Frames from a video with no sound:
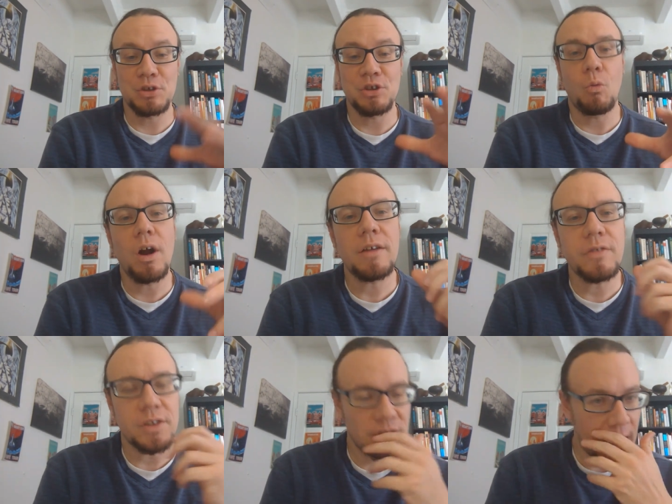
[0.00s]
So one of
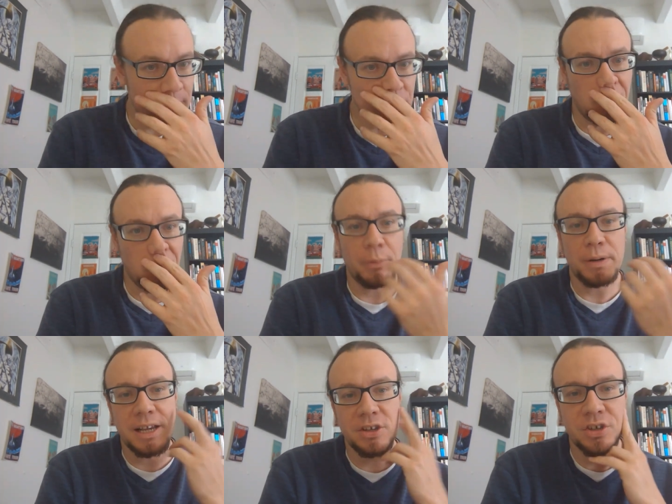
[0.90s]
the chapters were
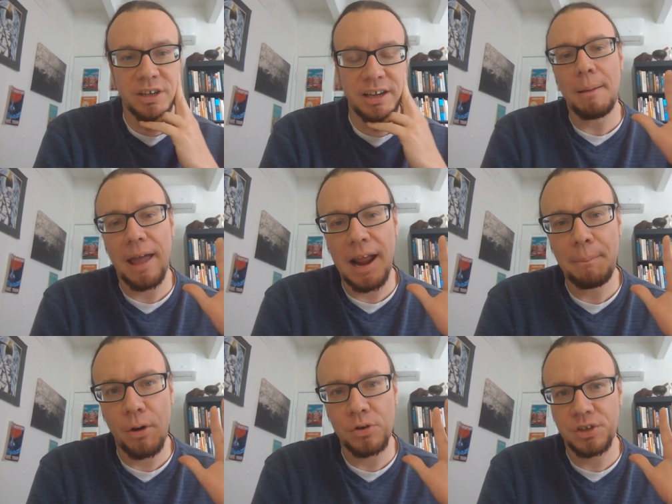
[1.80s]
potentially, and I
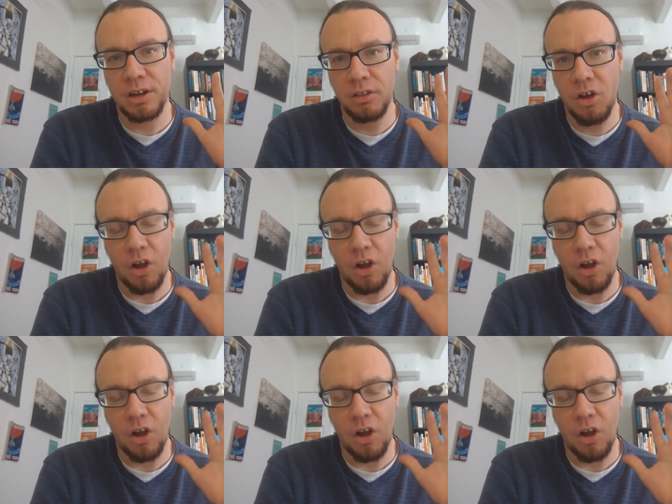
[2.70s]
posted a long